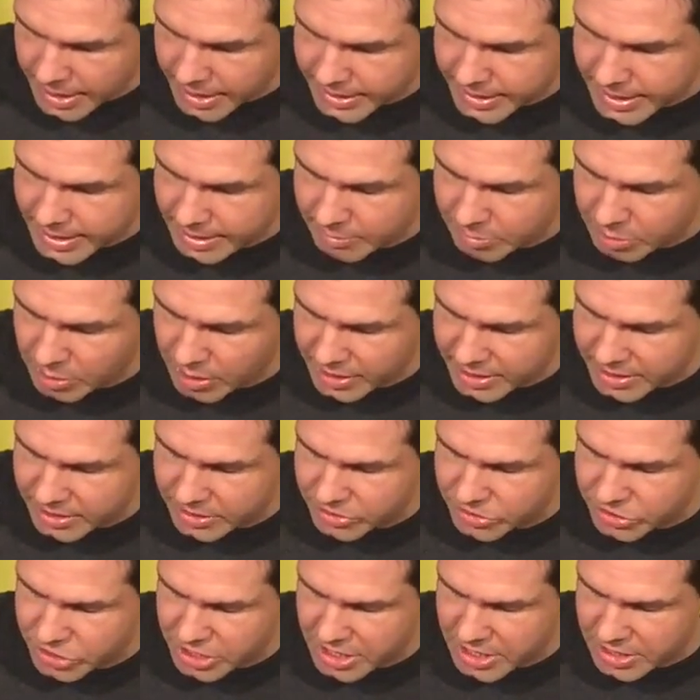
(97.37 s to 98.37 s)
and then pluck the
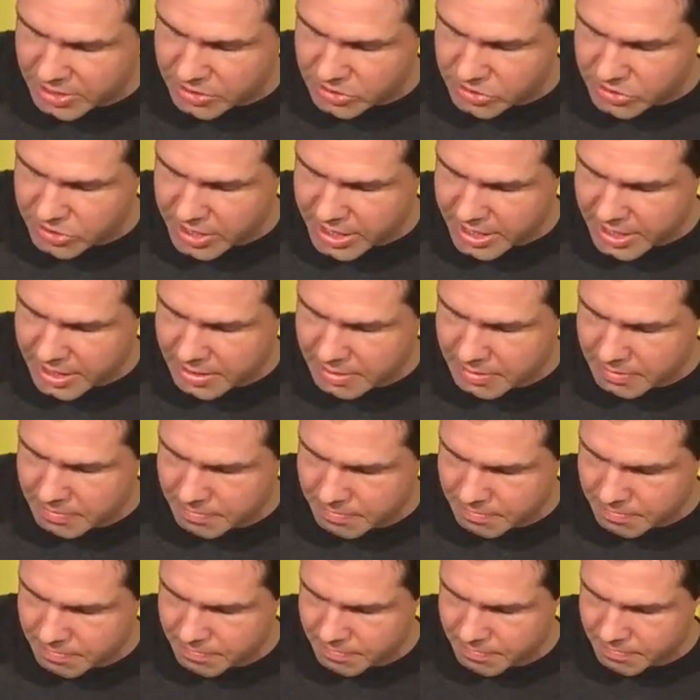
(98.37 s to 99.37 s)
G string,
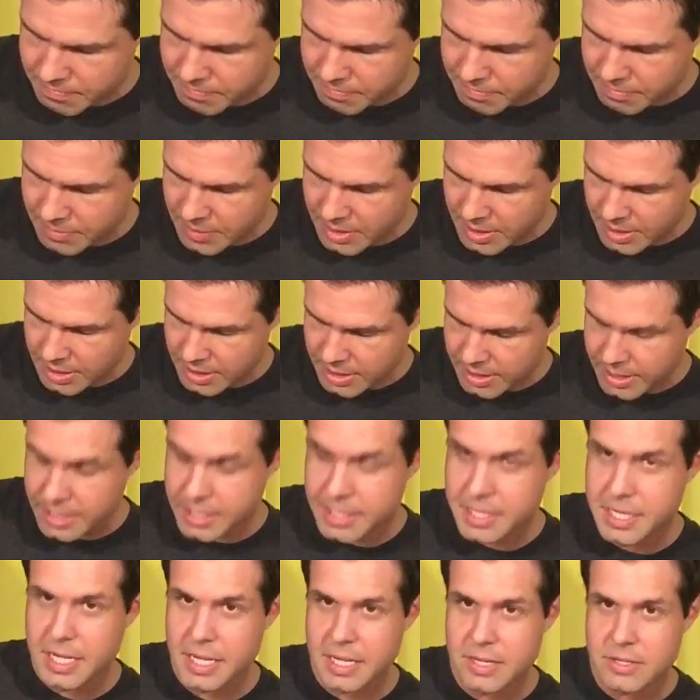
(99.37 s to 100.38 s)
the
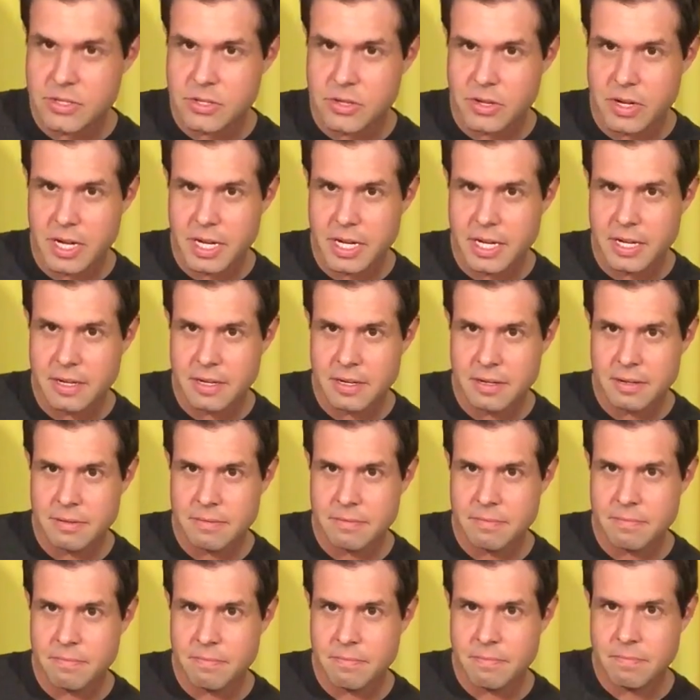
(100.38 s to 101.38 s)
D string,
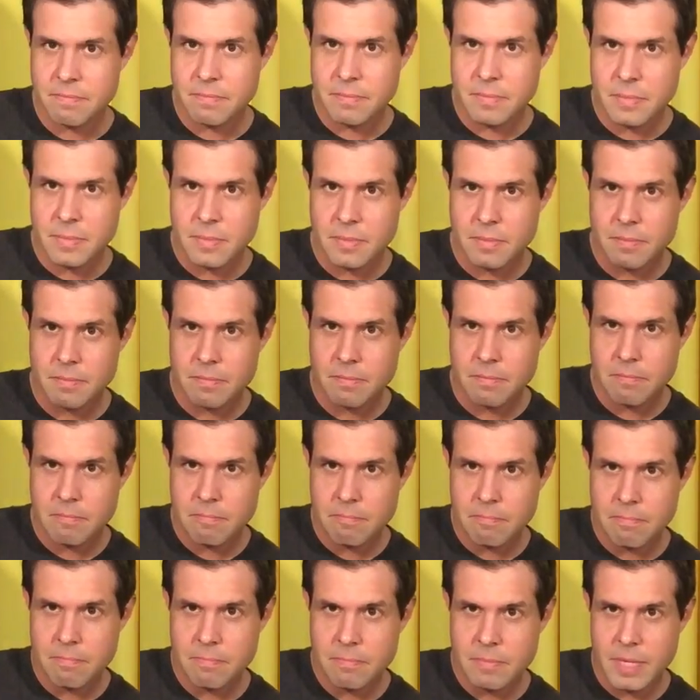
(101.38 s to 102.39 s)

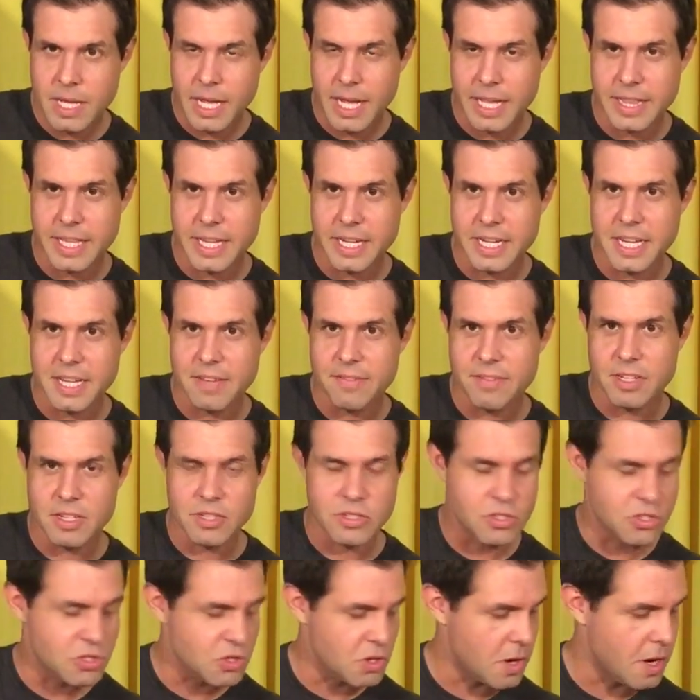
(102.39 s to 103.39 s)
and then give it a
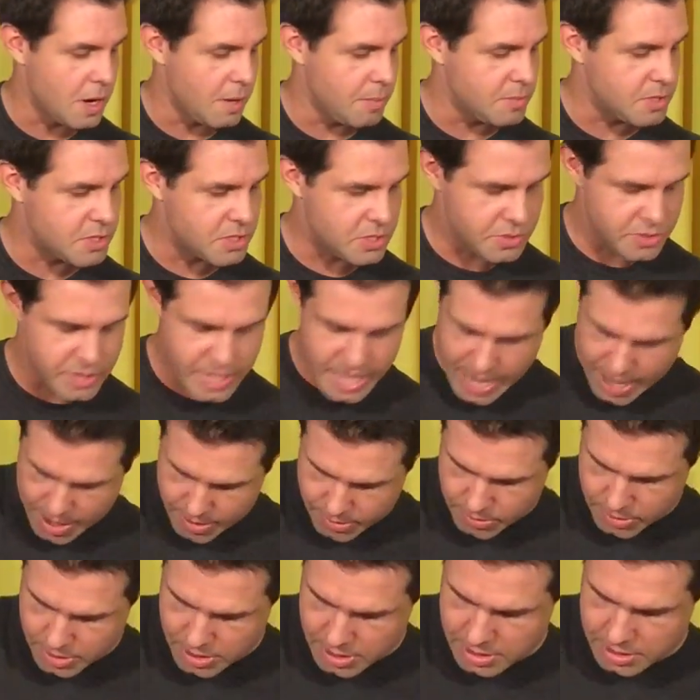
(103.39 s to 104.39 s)
strum. So that
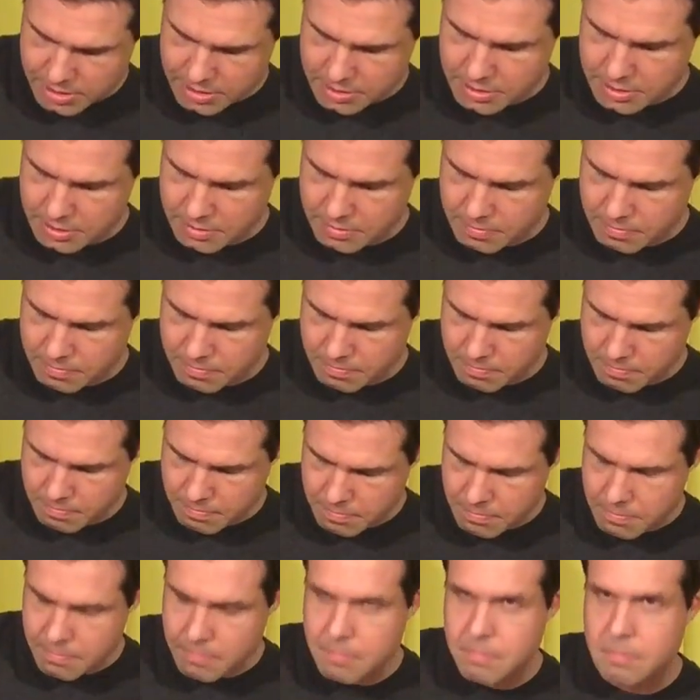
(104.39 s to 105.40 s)
was...
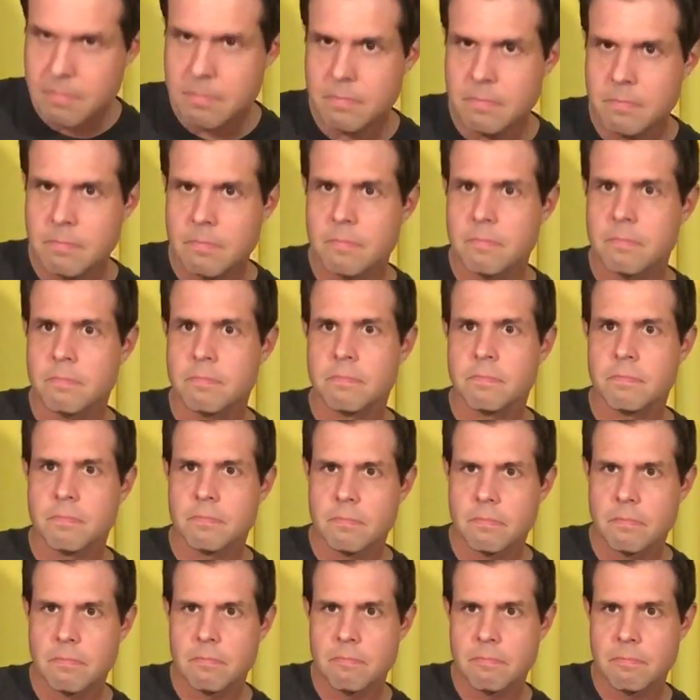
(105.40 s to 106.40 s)

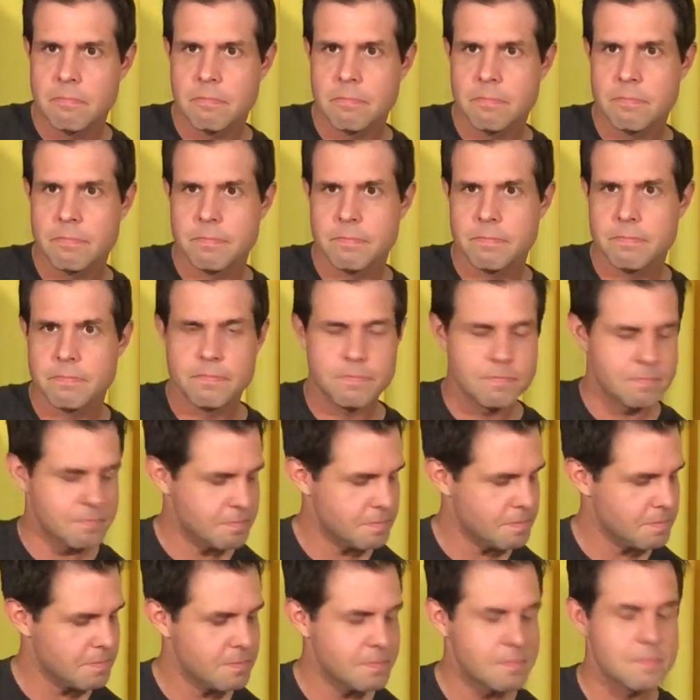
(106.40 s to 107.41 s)

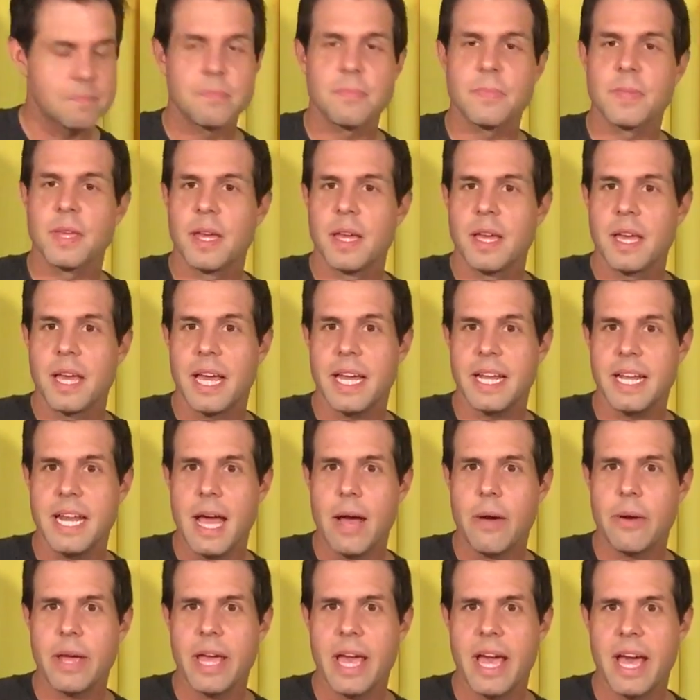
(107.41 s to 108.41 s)
And
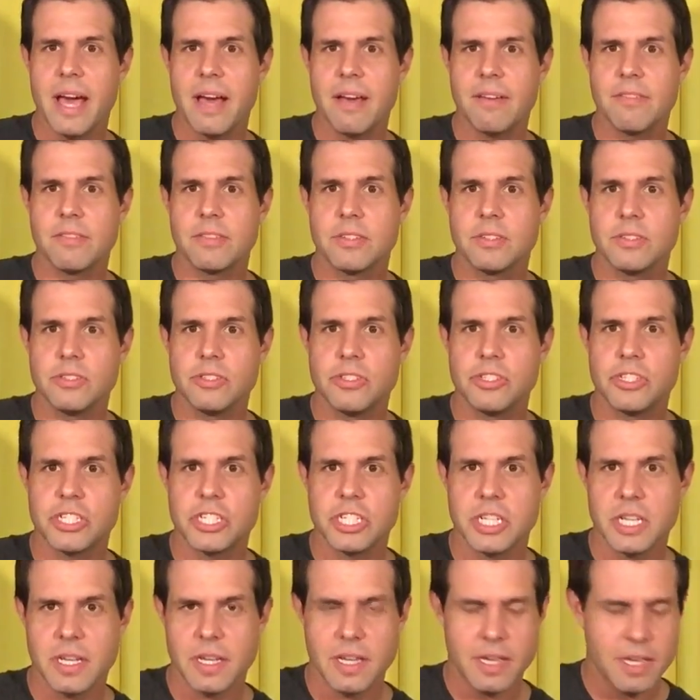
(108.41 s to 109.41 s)
now we have
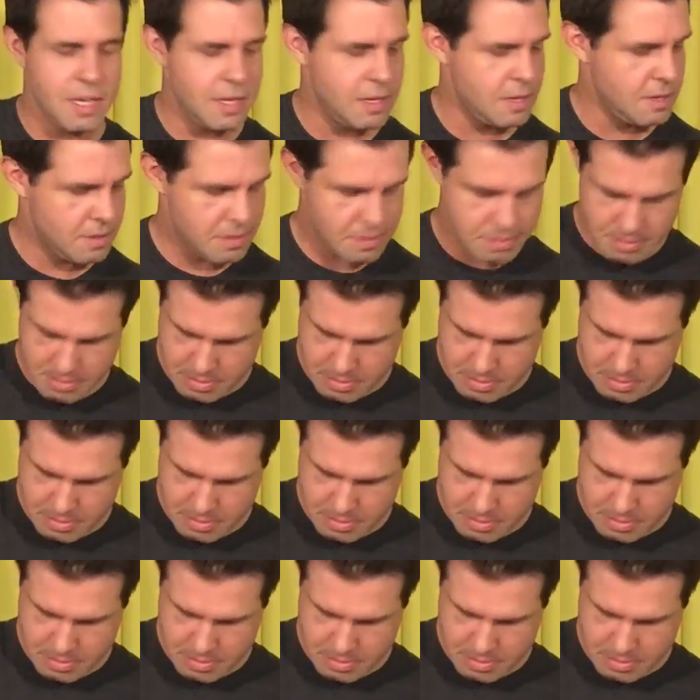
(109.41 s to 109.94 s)
G, and